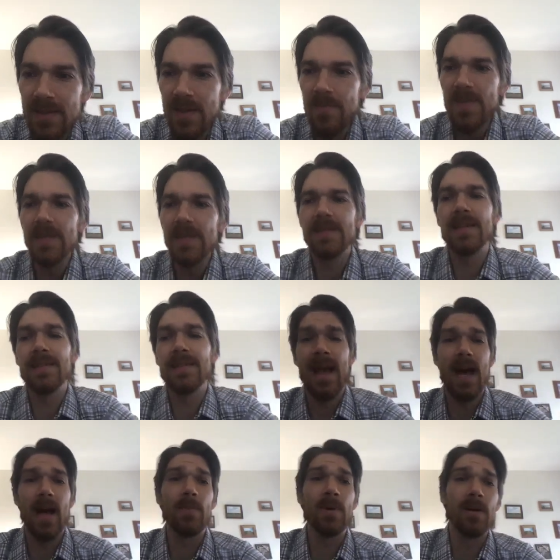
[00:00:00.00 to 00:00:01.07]
something that doesn't
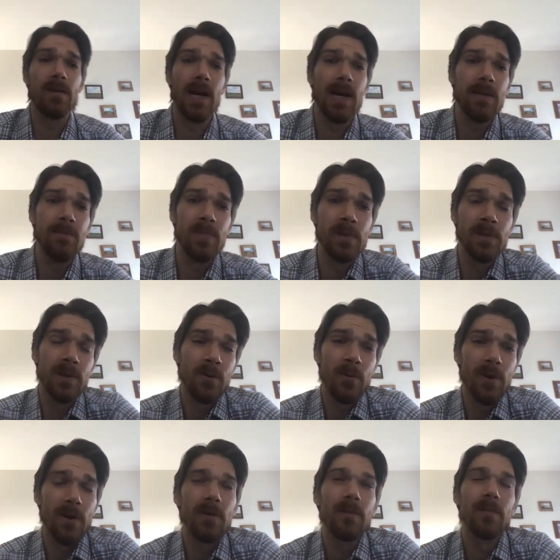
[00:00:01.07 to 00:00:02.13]
happen a lot, but look,
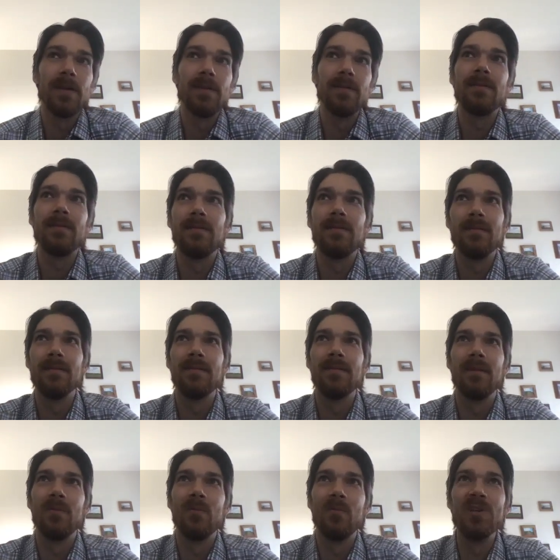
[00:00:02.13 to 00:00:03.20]

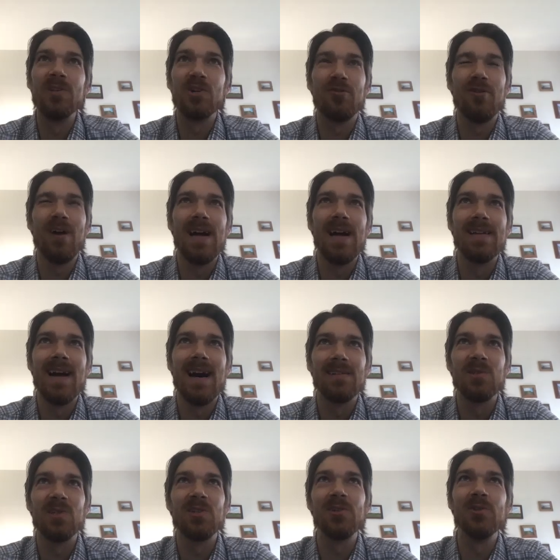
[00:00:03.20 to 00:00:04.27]
we try
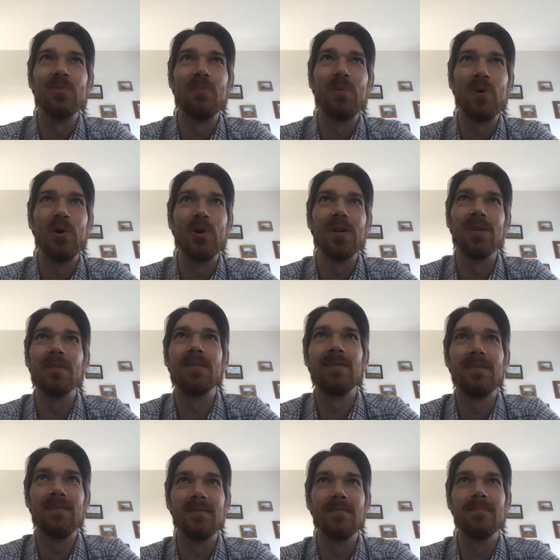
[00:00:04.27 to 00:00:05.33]
not to put
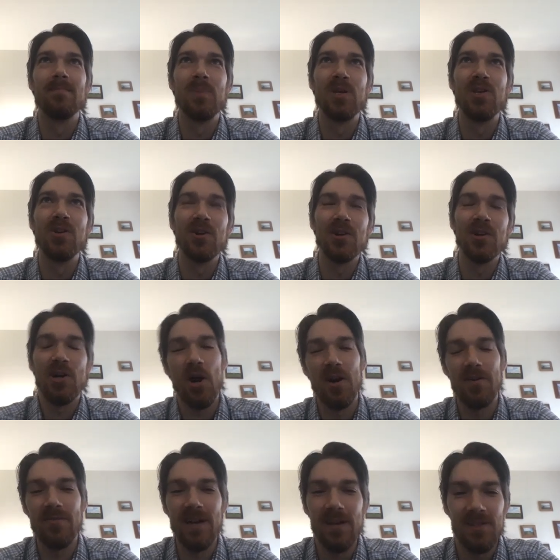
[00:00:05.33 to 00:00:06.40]
pure
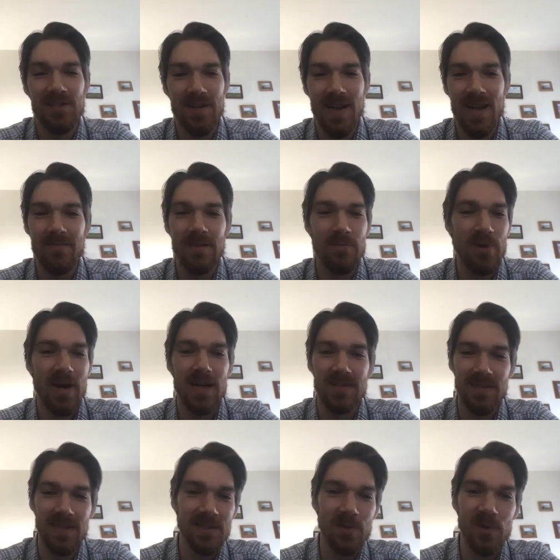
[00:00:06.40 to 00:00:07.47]
guardrails on every
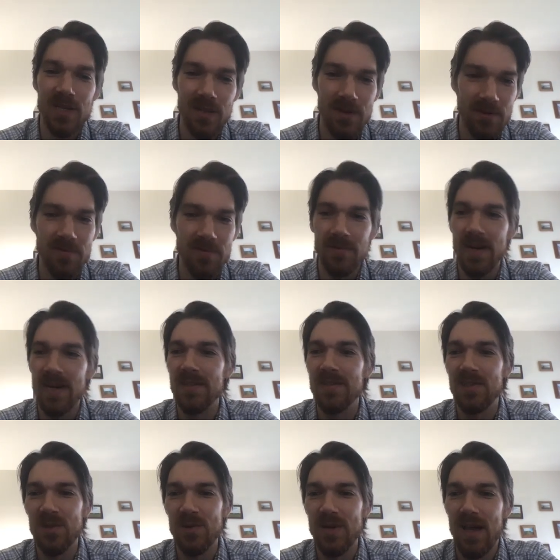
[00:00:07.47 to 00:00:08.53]
process we do, right?
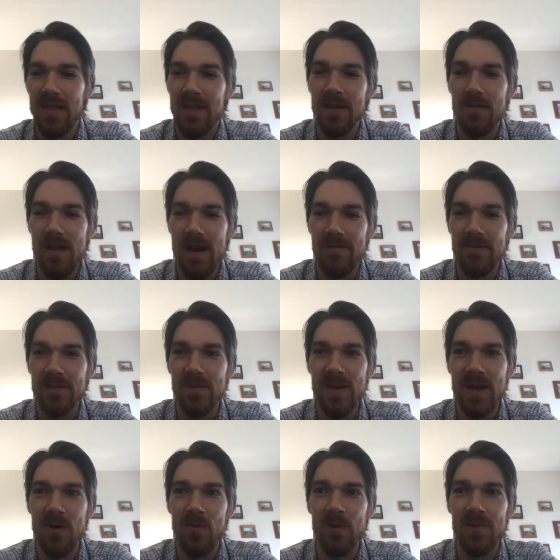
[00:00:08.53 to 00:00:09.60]
So I think a lot of it's
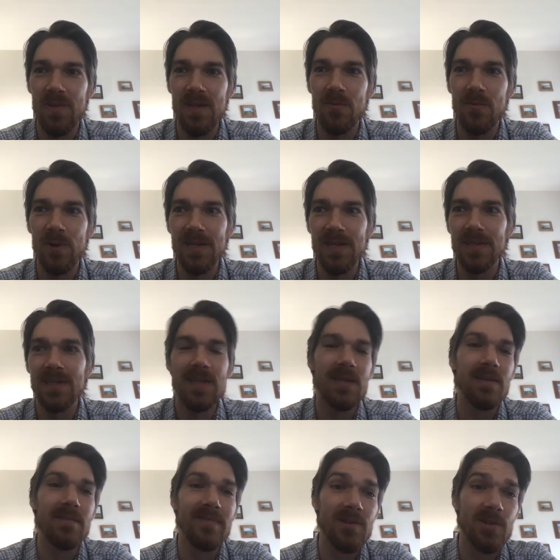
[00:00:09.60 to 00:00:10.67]
about what is the
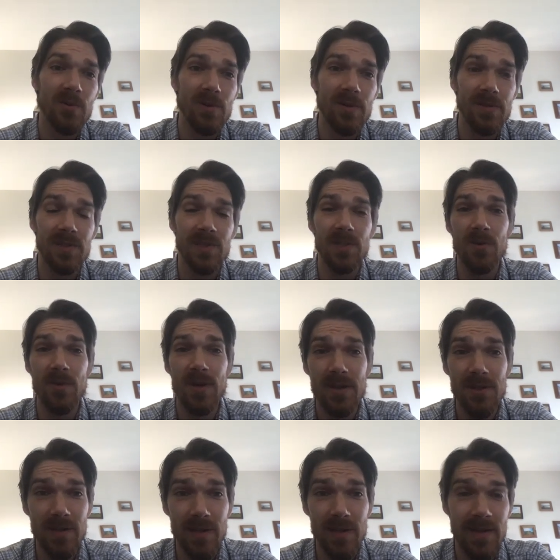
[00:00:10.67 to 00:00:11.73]
individual
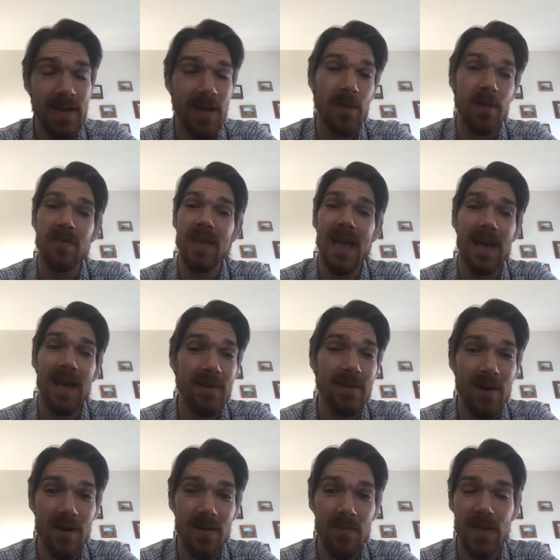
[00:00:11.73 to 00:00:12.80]
situation, how long they have the
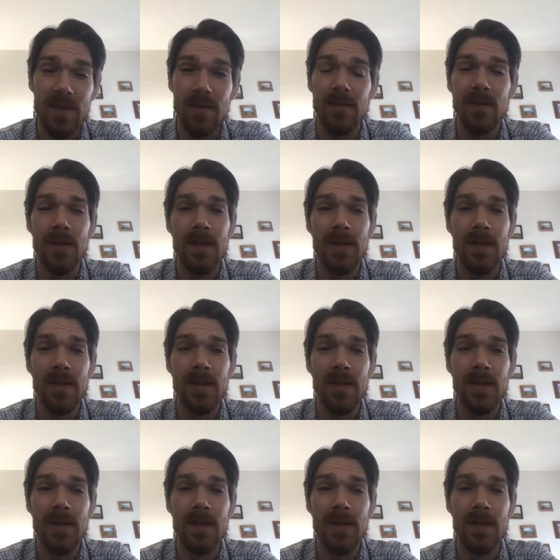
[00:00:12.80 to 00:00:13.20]
garment.